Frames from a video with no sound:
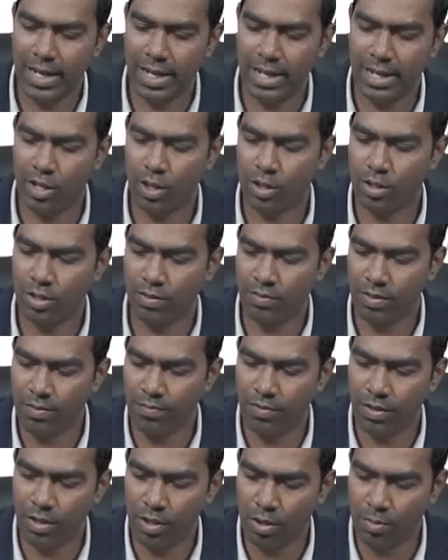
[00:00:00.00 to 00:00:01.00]
etiology of
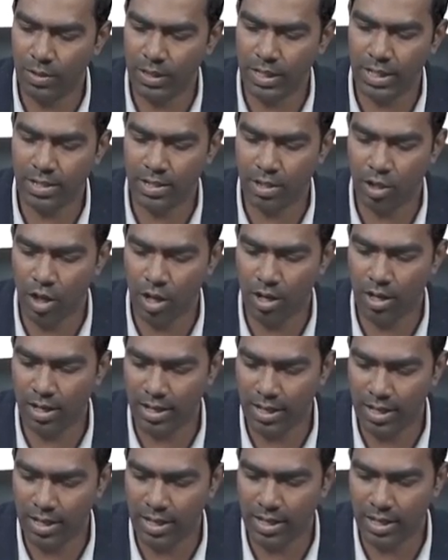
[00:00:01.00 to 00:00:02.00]
lymphadenopathy is not
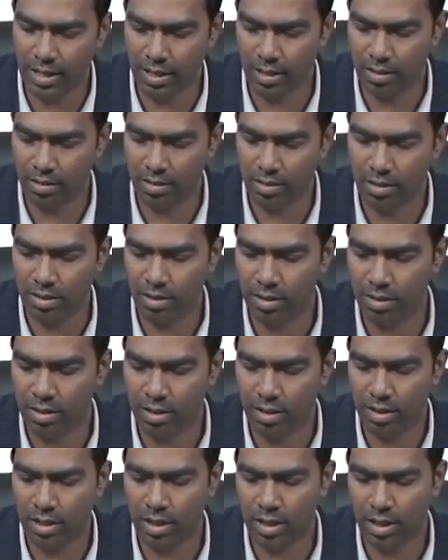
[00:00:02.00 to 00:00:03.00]
really
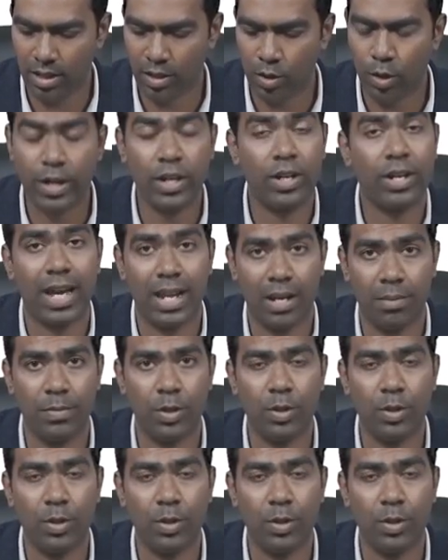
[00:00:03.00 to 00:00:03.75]
uh, going to help